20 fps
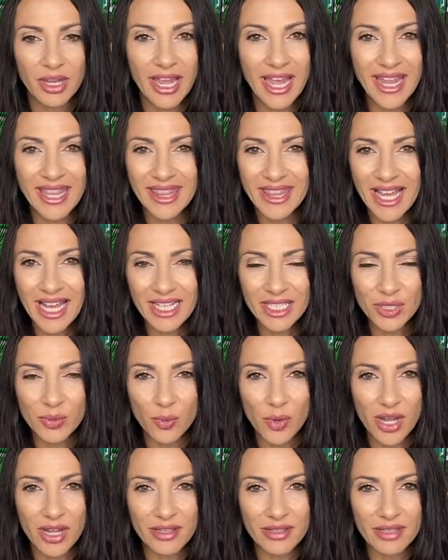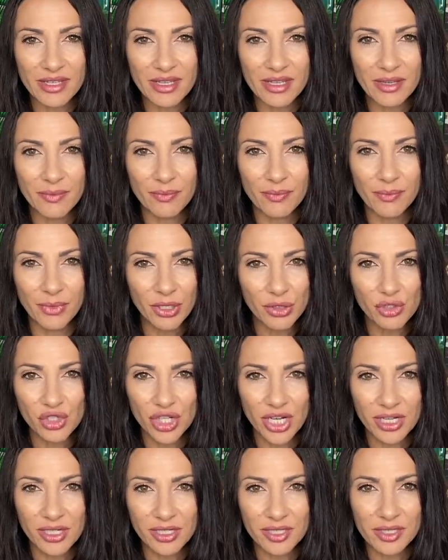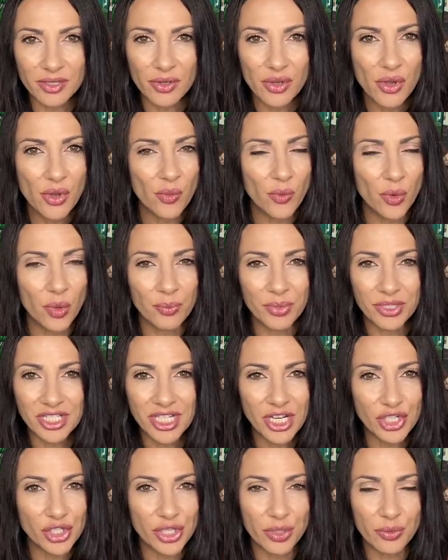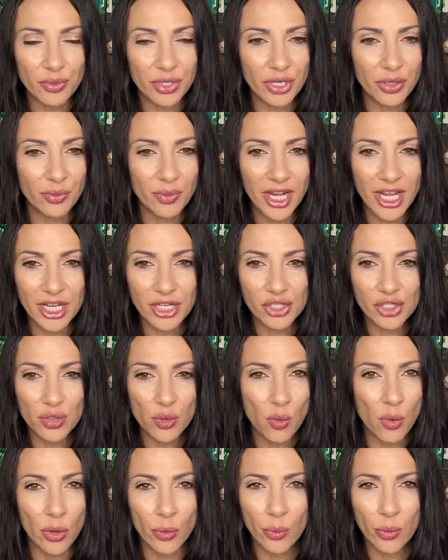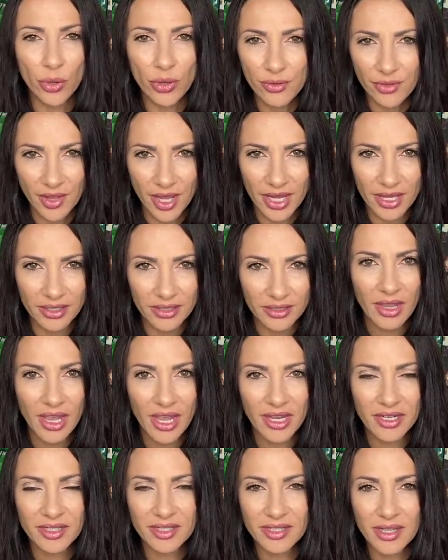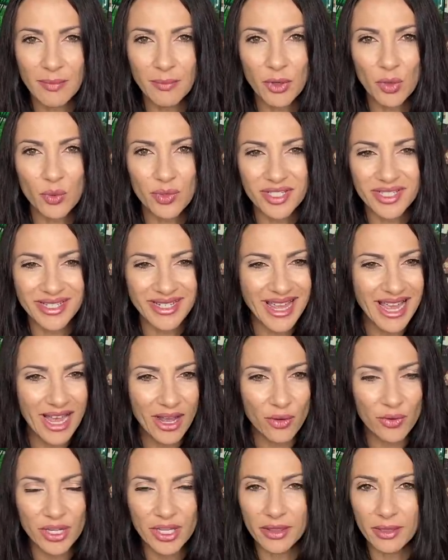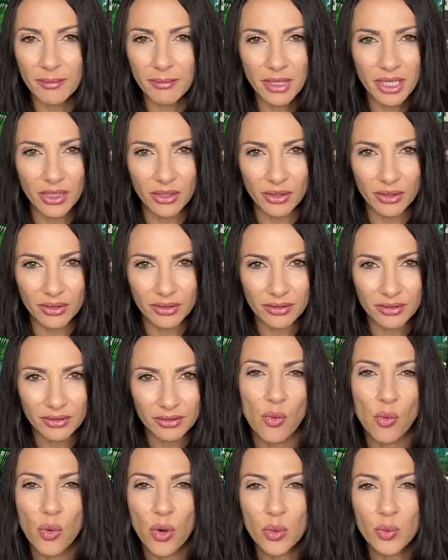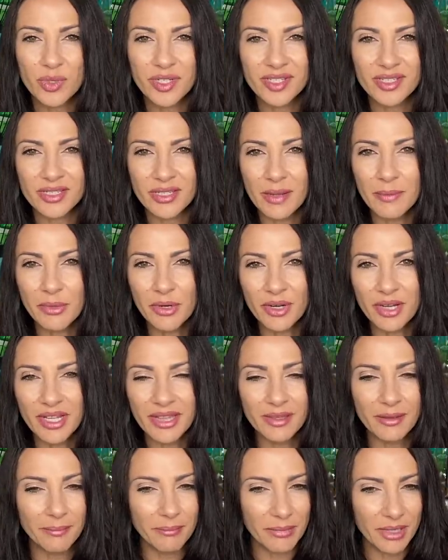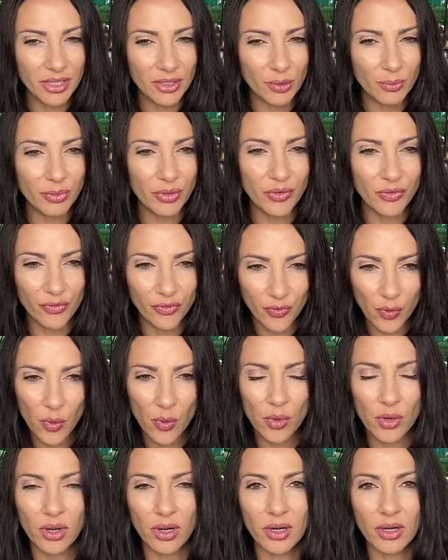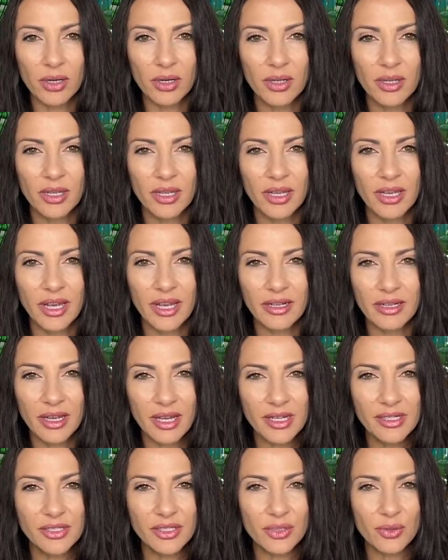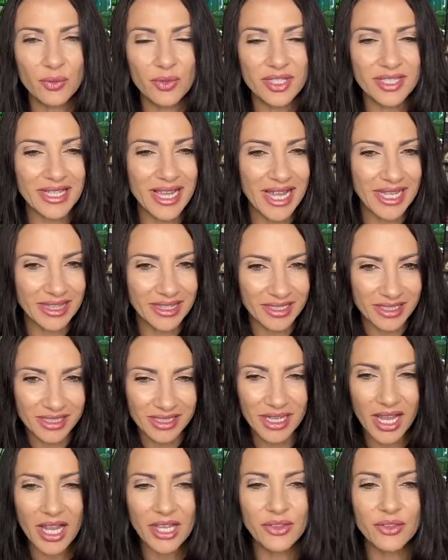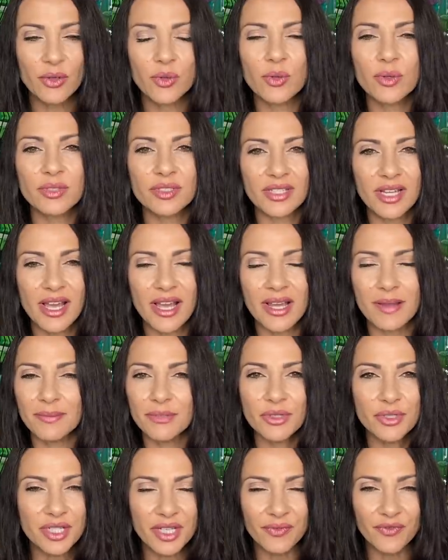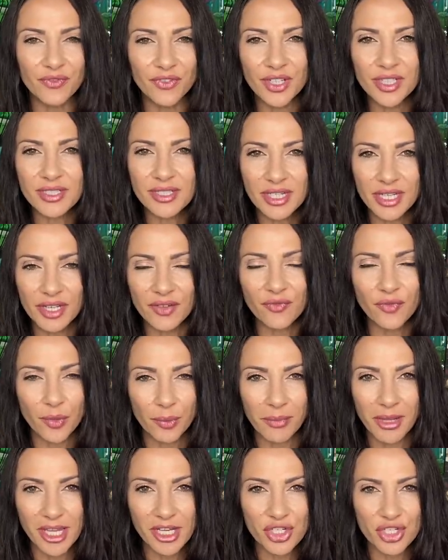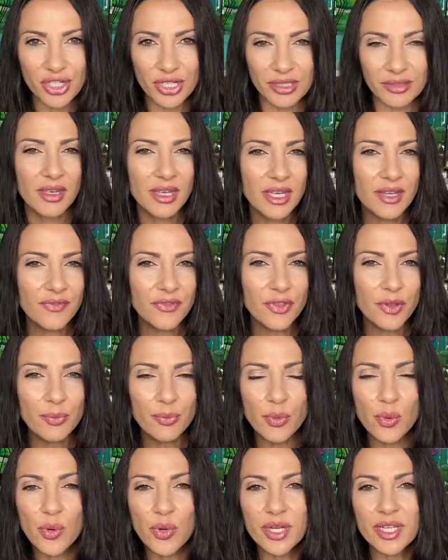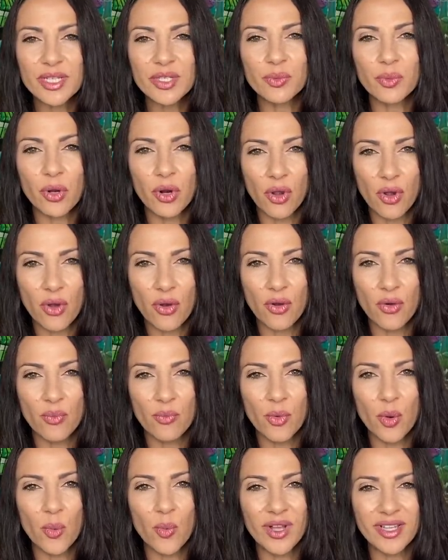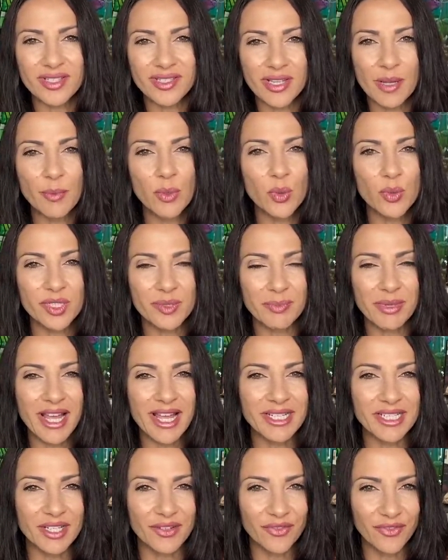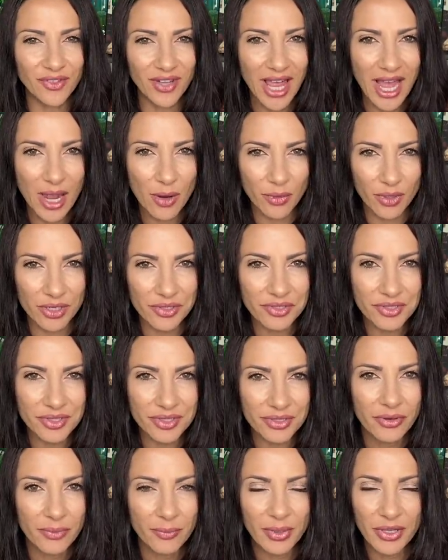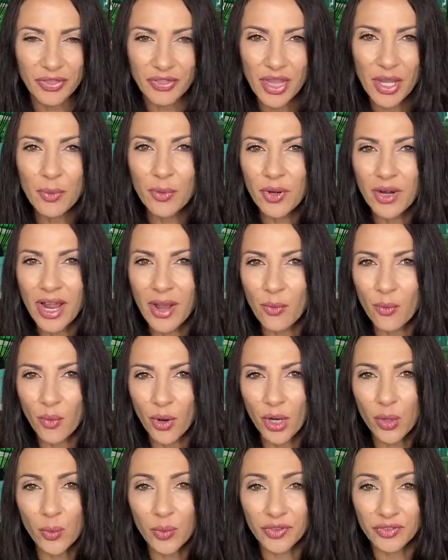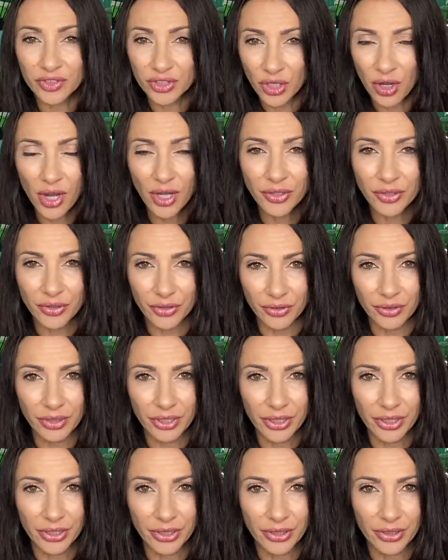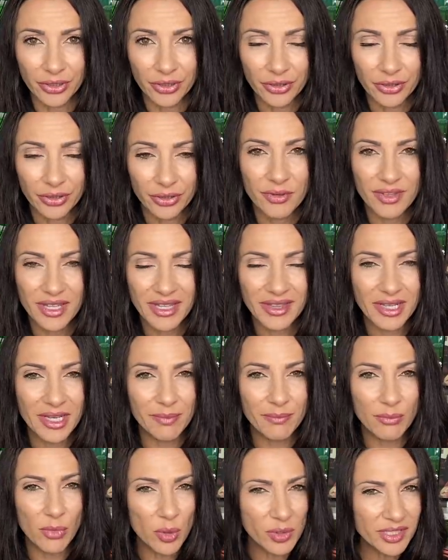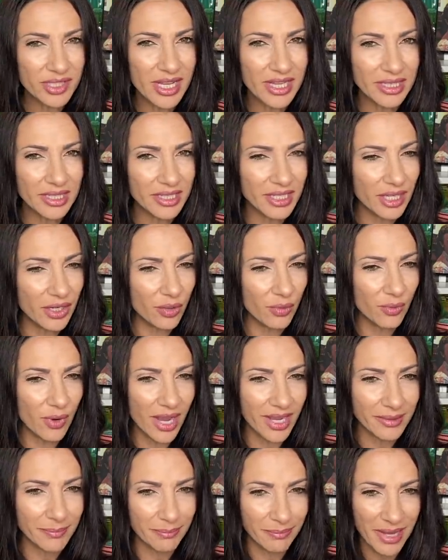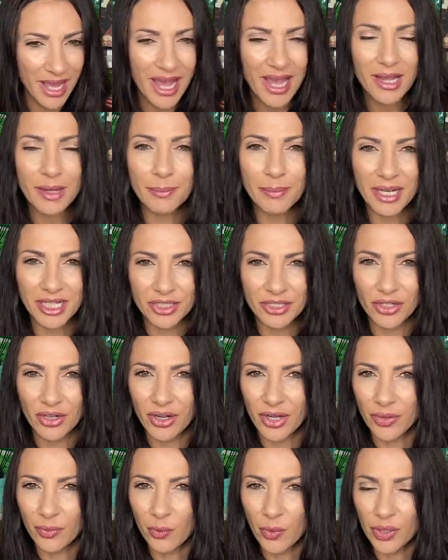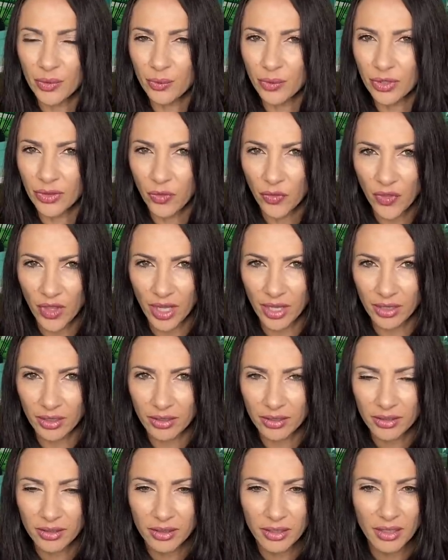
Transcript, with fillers: And that's why the milk jugs were potentially rearranged, or were they? And Summer was now in the middle. Or was Summer in the middle before and Hunter was at the side the whole time? There's conflicting information. If the boys were home while Summer was planting flowers, but they were at work with Don earlier, then they'd most likely get a ride back by Don, one would think.